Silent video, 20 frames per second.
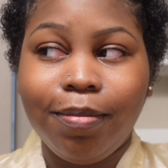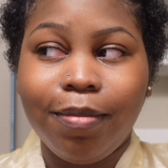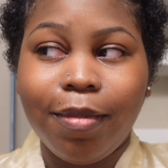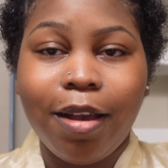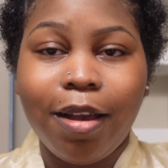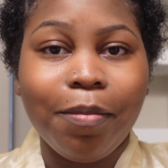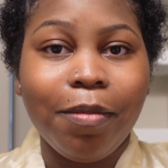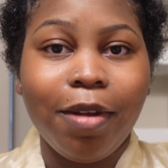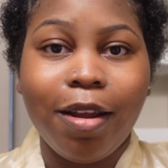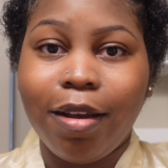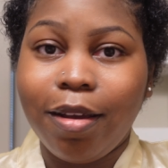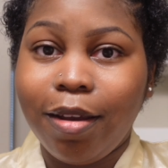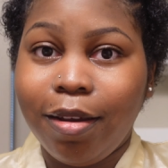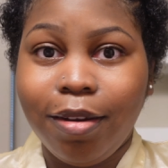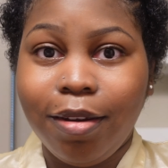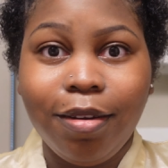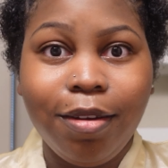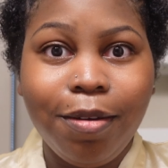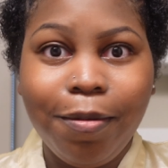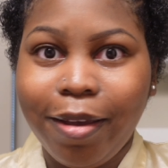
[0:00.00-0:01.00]
I'm not
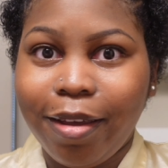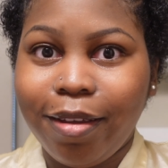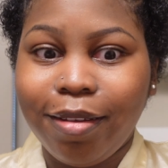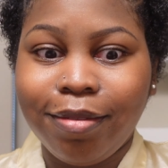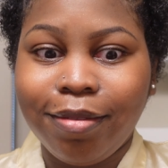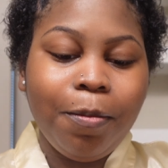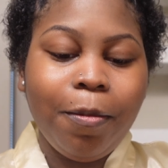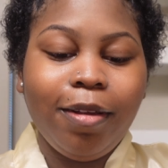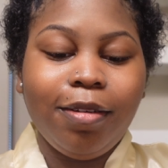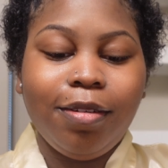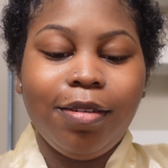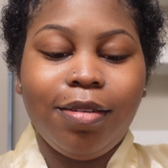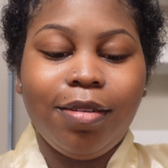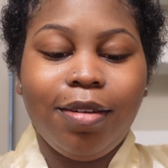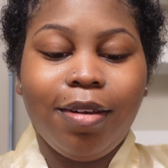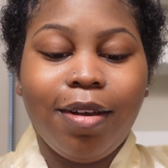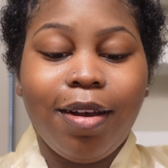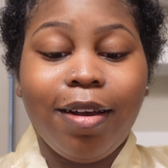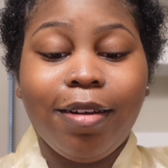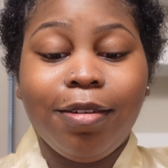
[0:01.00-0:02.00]
gonna do it, which is
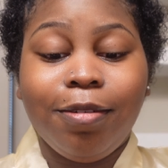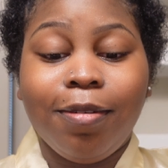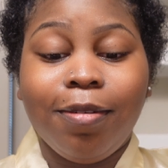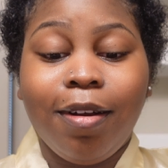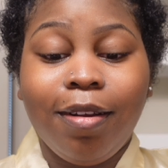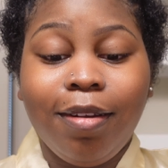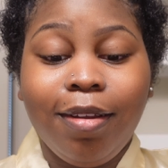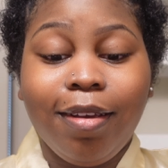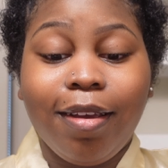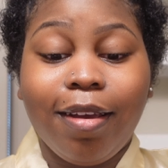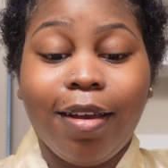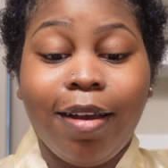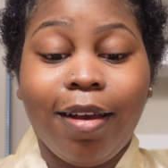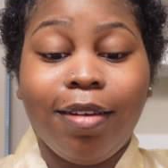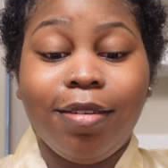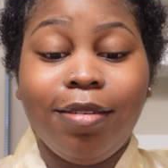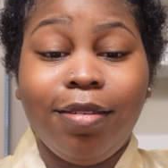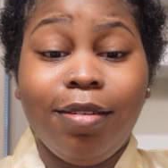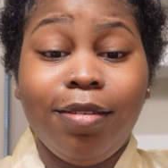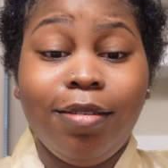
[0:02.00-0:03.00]
a hydraulic
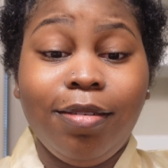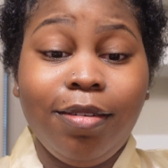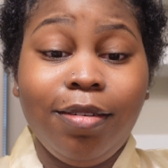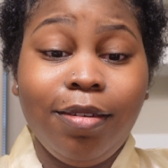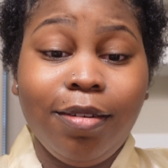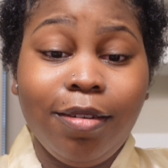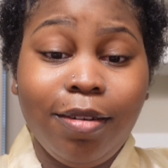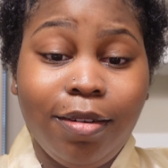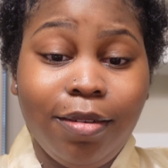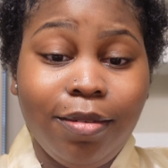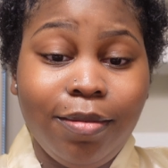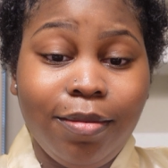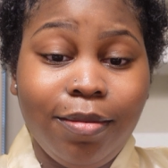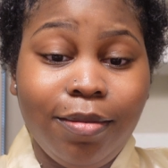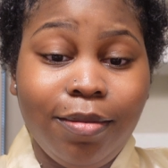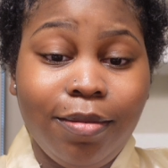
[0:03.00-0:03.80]
acid serum.